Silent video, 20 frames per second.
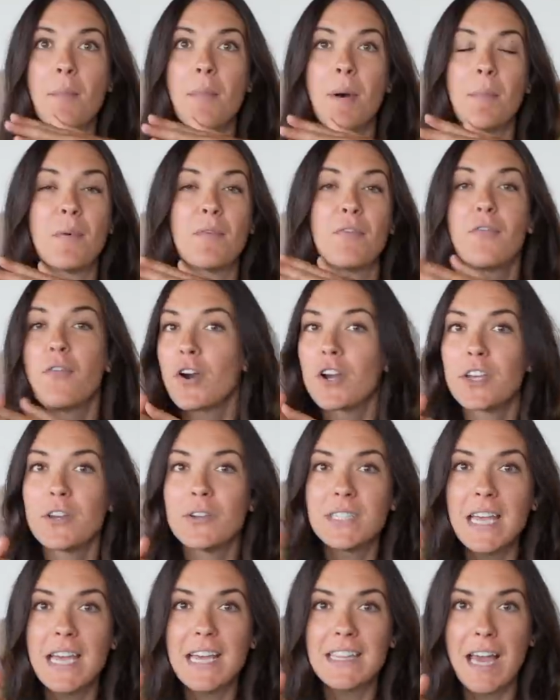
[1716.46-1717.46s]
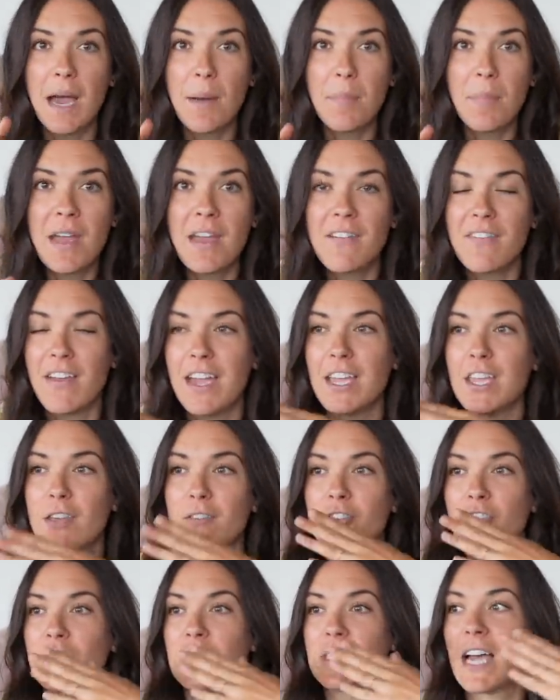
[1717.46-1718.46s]
But before you take that pivot, you
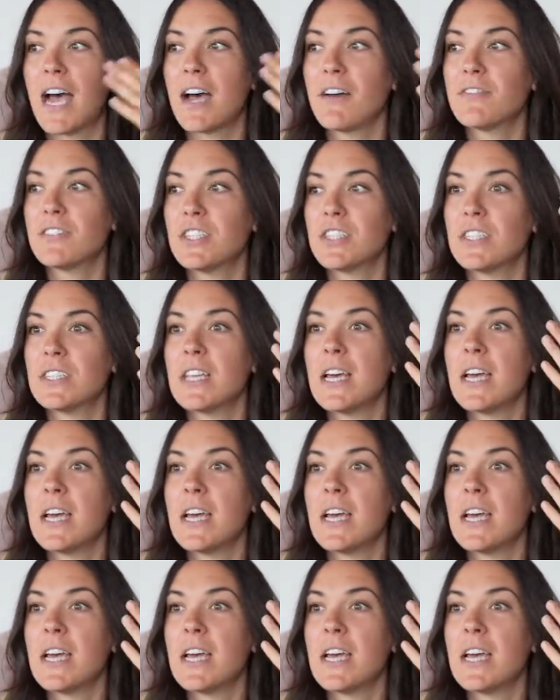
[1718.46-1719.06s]
just have to